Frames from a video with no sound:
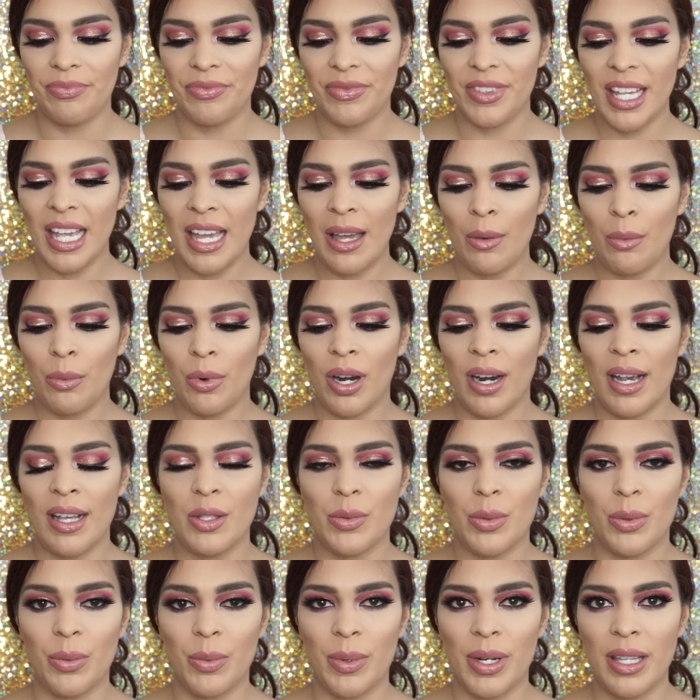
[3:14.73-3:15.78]
And whereas
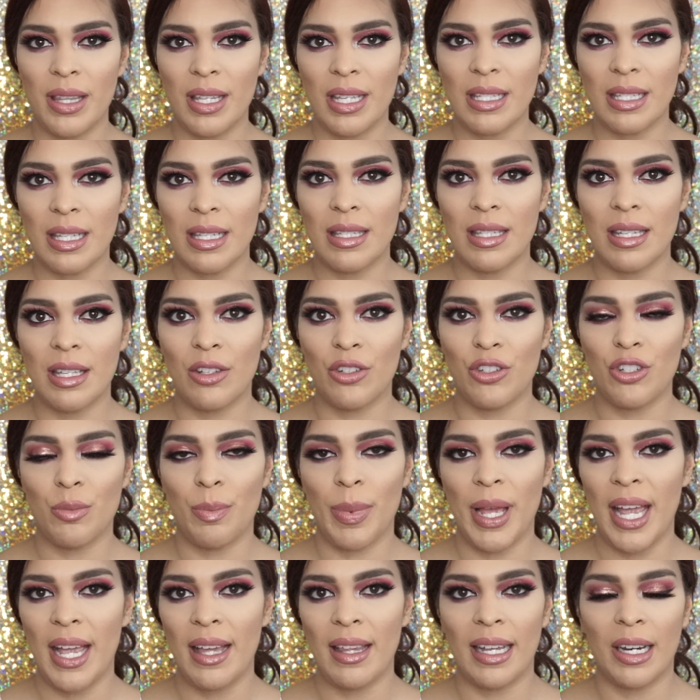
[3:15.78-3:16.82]
with one of these concealers, you
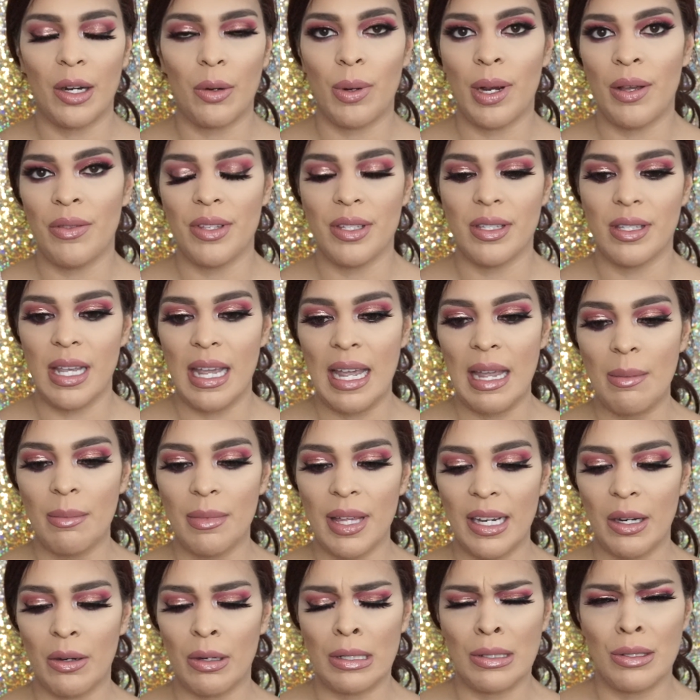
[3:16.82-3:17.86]
pay like around the same,
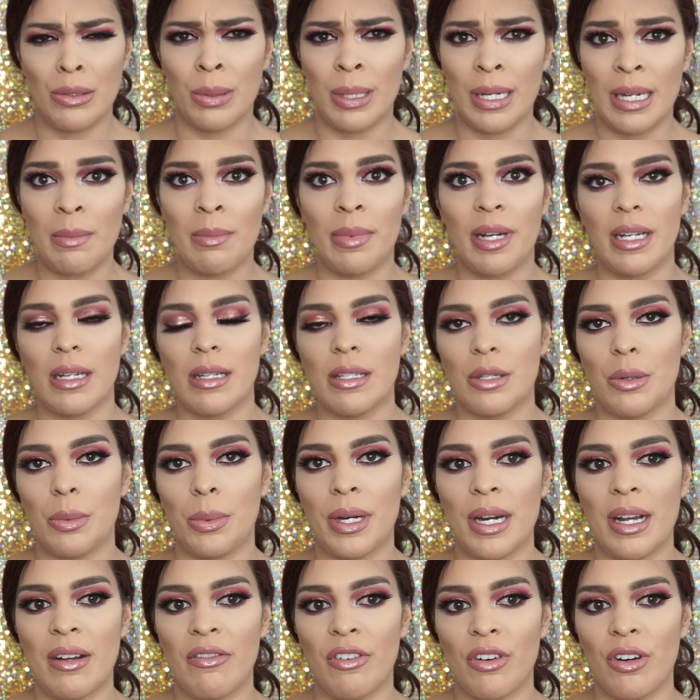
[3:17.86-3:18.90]
like around 20 bucks or
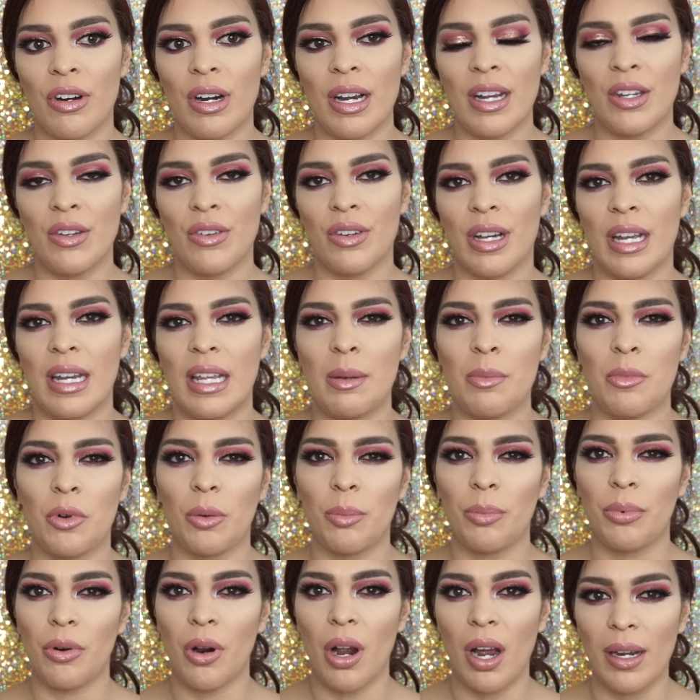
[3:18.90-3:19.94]
whatever, and you're getting more
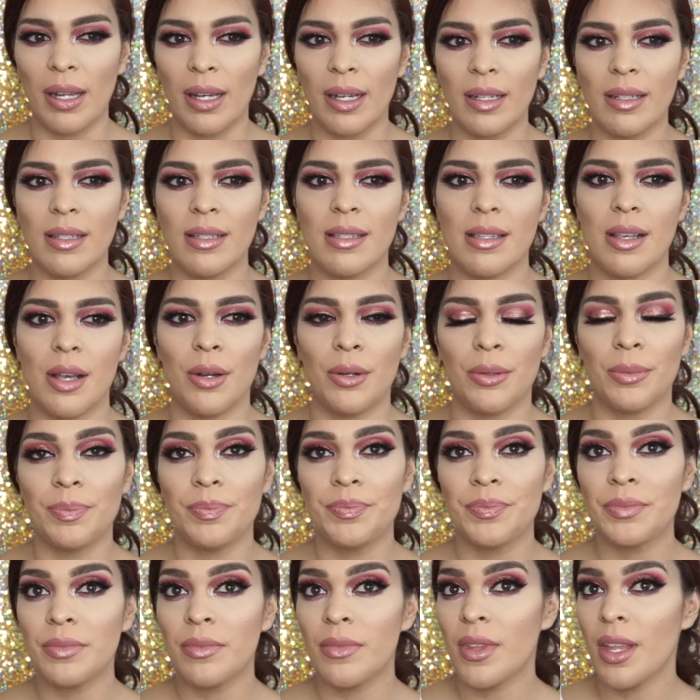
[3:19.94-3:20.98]
product. So,
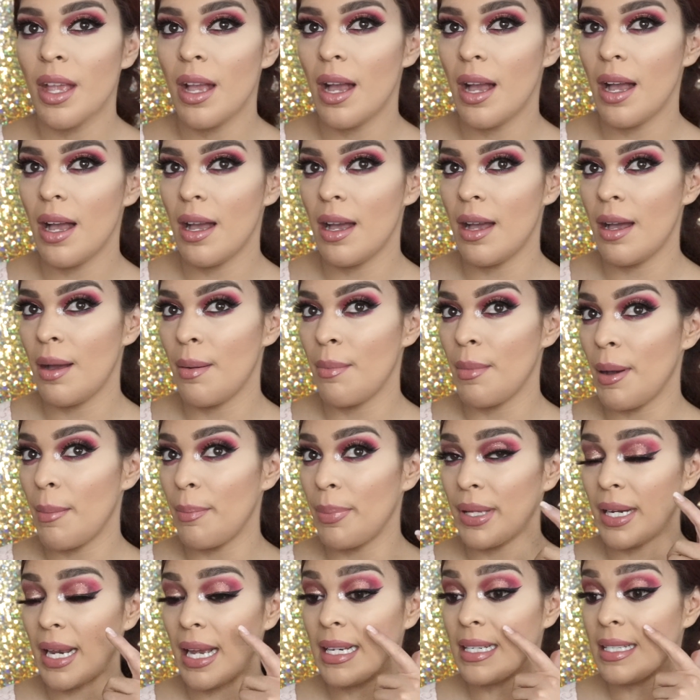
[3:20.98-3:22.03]

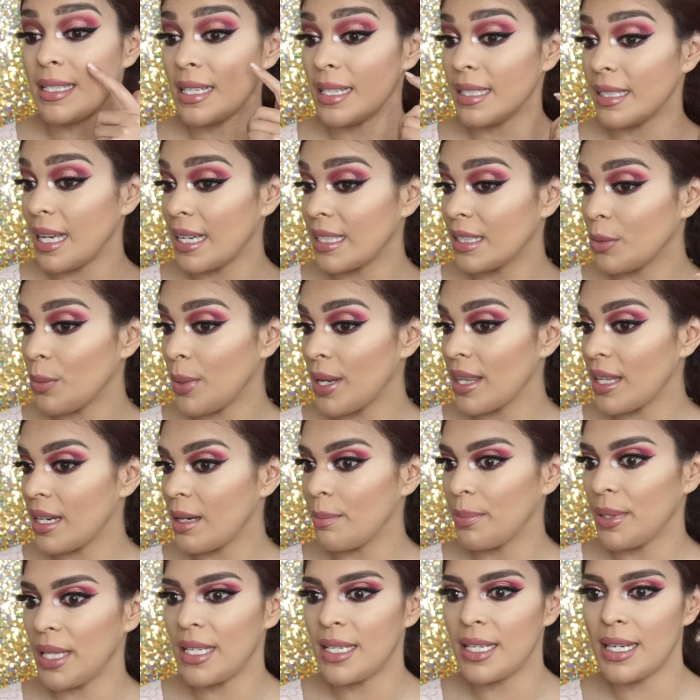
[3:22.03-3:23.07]
but I did like the way that
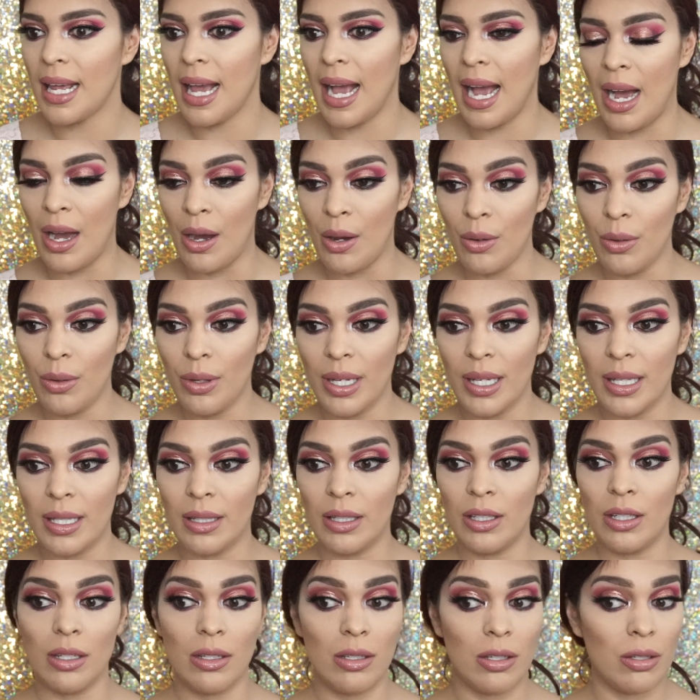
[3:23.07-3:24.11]
it blended out. It
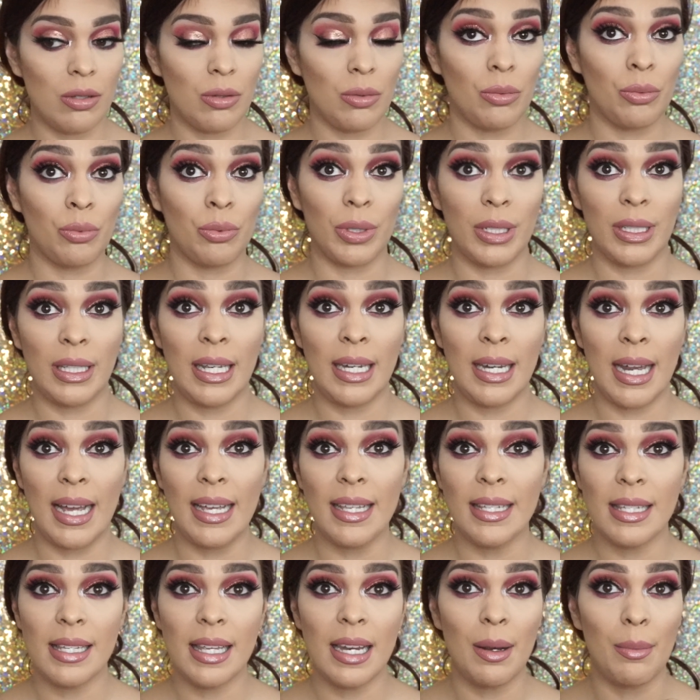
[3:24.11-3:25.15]
looks really
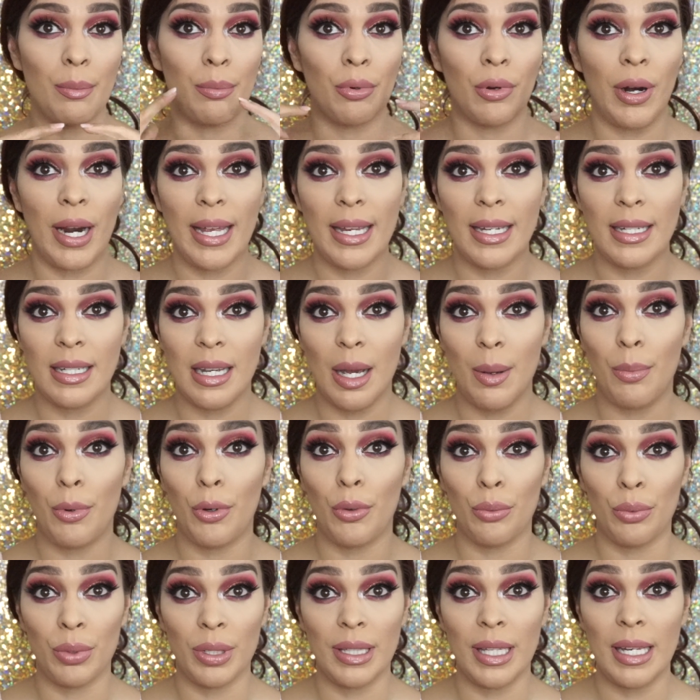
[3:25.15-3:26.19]
nice and it brightened up
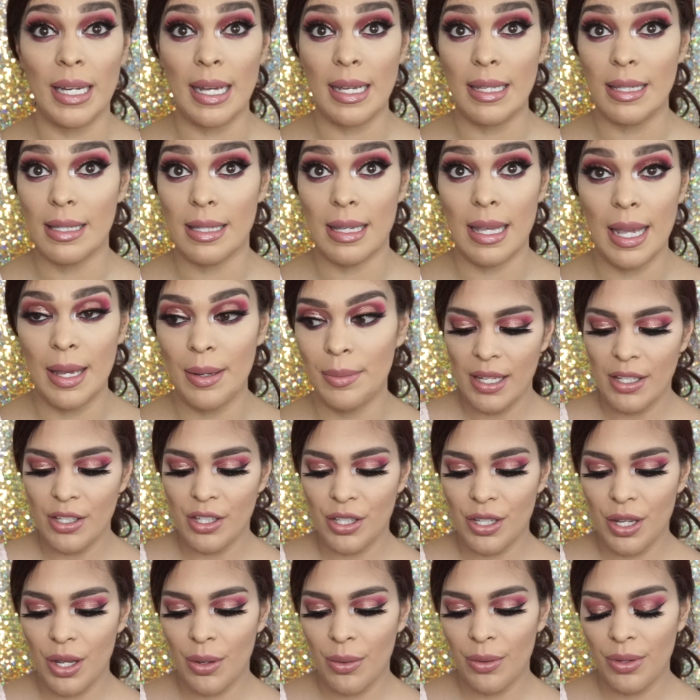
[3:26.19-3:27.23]
really nicely.
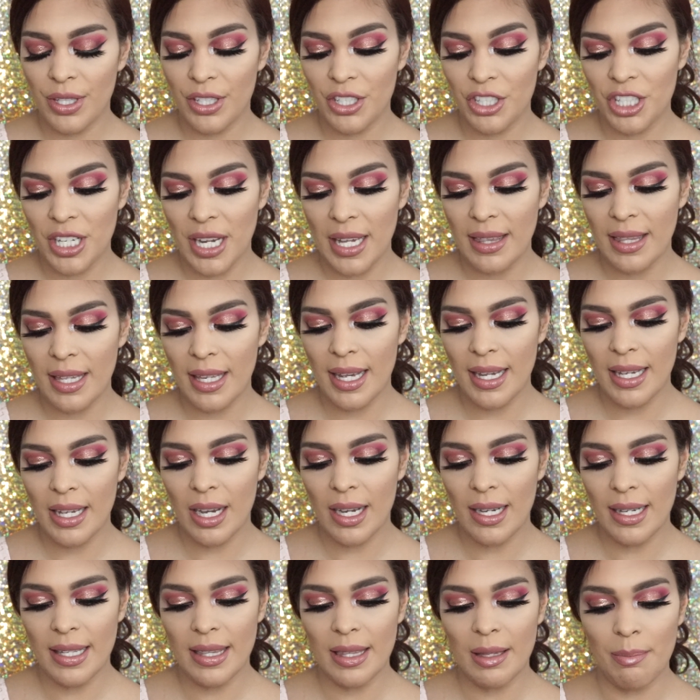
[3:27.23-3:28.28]
So the shade that I
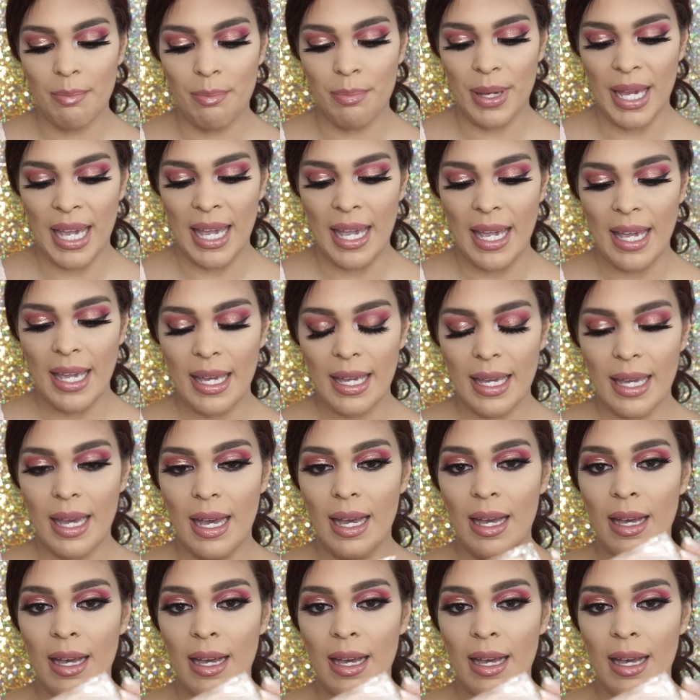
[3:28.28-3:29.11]
got in the bake,